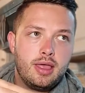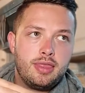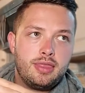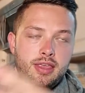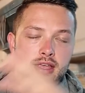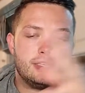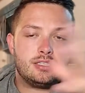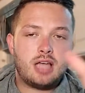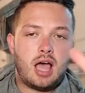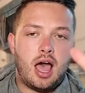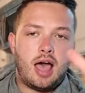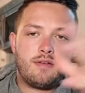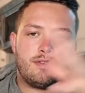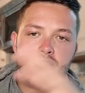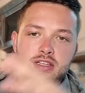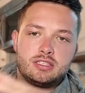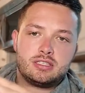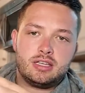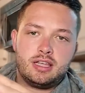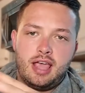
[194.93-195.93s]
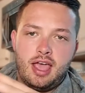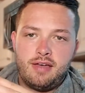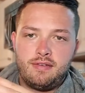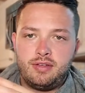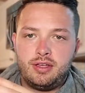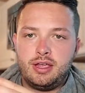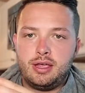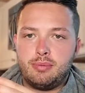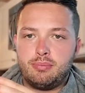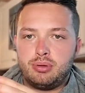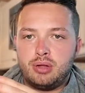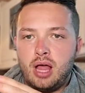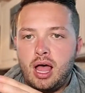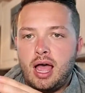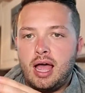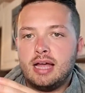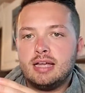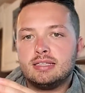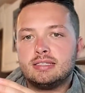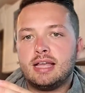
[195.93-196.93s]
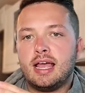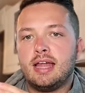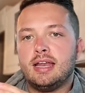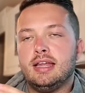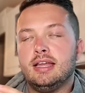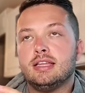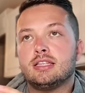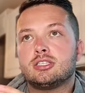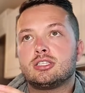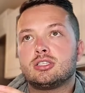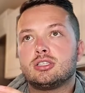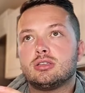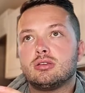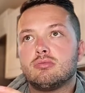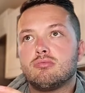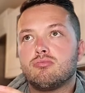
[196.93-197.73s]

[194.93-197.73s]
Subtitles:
this obviously heavily implies that it's